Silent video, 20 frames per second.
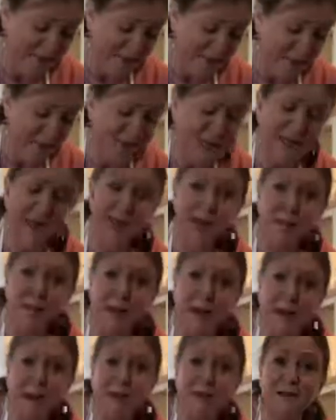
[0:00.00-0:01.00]
put them in a little
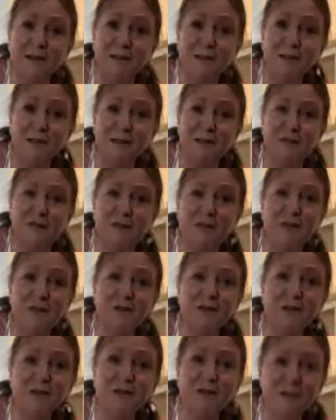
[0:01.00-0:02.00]
bag and tie them on the
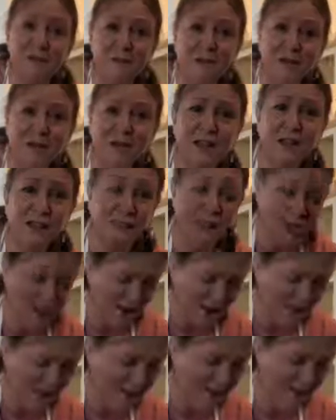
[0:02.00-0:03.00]
doorstep, ring the
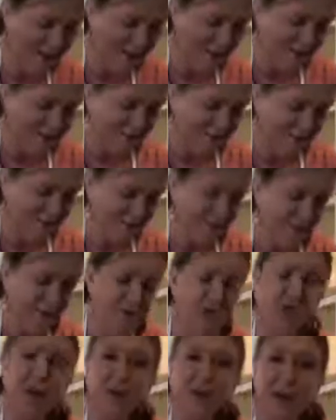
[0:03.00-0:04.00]
bell
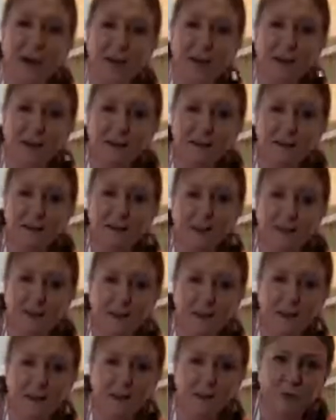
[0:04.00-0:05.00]
and run away. It's
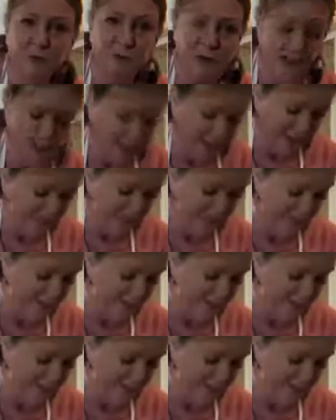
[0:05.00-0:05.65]
like the old ring a bell